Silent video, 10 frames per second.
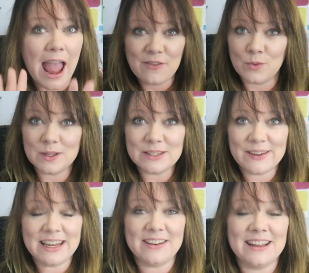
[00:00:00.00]
everyone's
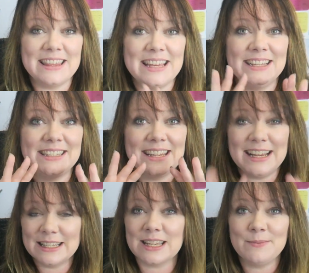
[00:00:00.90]
feeling like this,
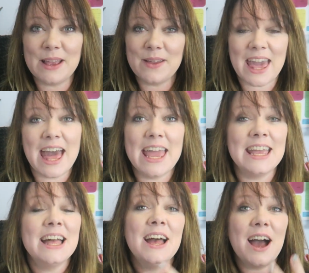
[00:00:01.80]
it's going to be
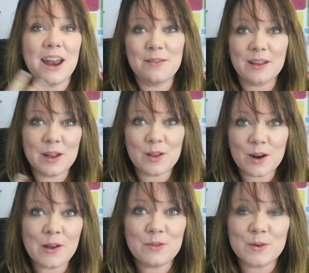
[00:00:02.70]
okay. And I'm going to
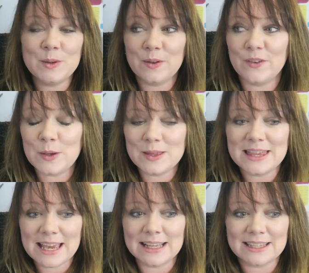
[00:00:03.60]
go through a few
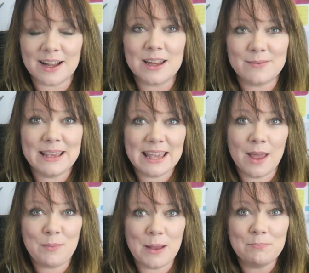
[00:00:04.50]
things that are going to make
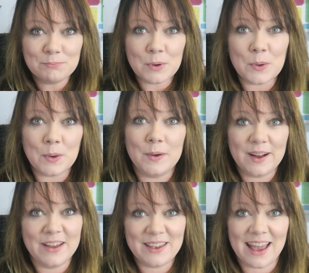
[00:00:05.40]
it a bit more
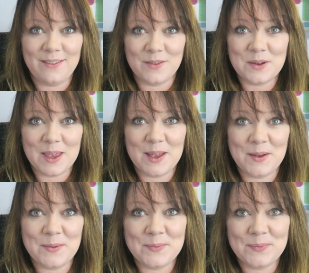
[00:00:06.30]
okay for you.